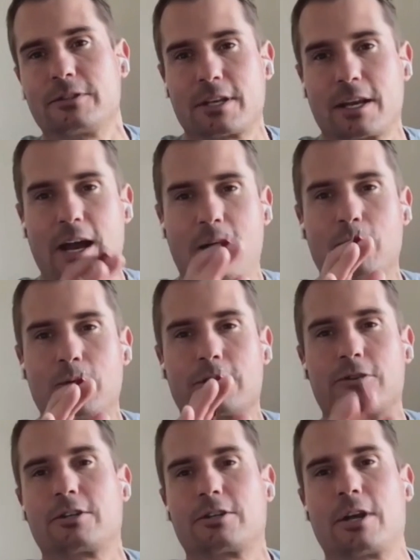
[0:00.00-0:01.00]
It's like, I want to
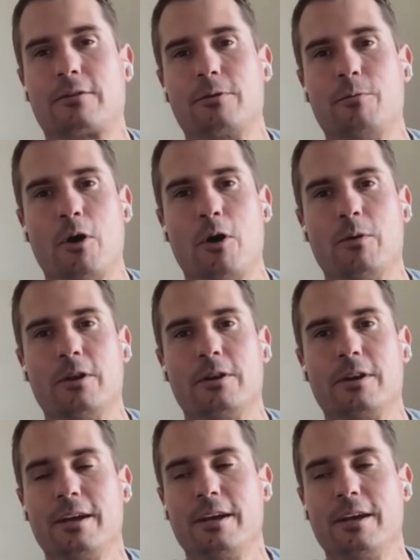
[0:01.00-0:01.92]
crush every moment.